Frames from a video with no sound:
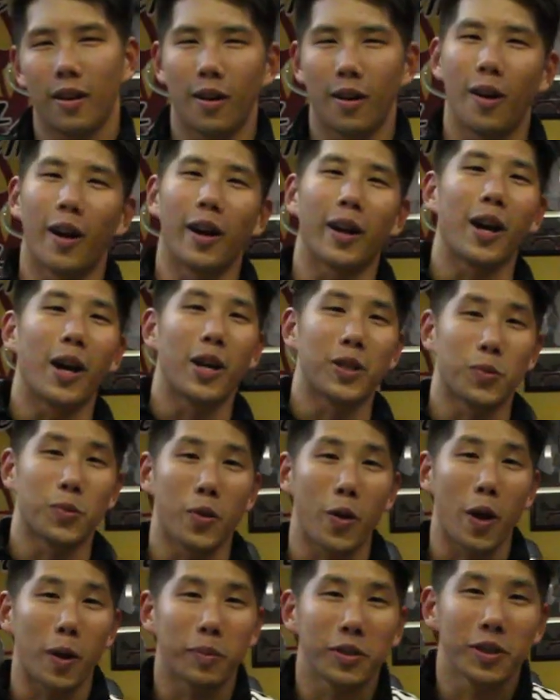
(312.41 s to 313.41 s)
All right, guys, were
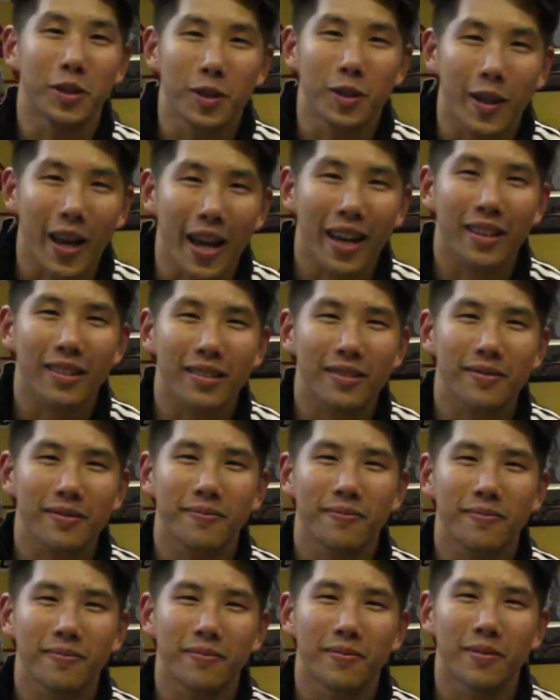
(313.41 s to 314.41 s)
you able to do that?
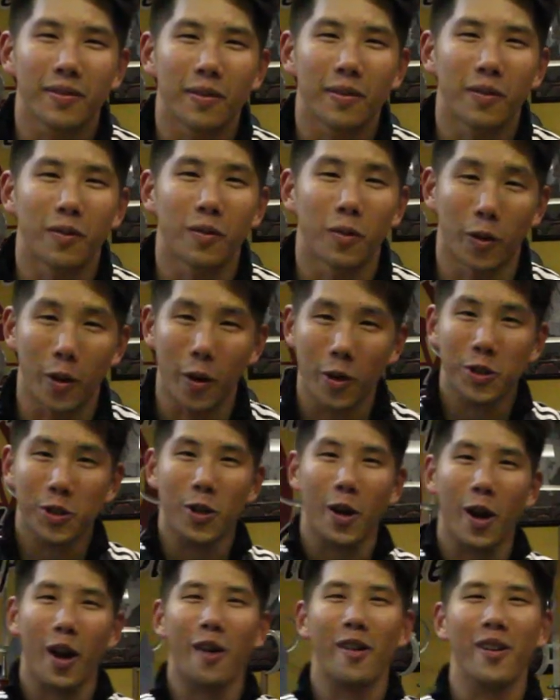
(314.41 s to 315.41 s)
There's
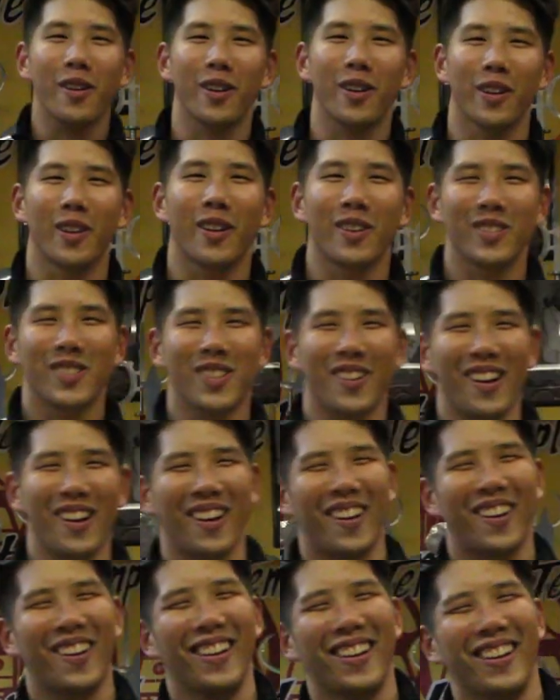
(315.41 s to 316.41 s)
your aerial, there's your
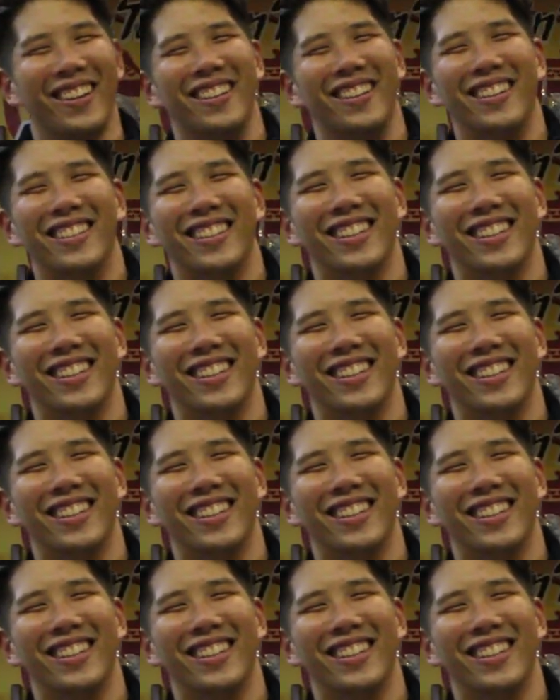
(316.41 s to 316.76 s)
aerial.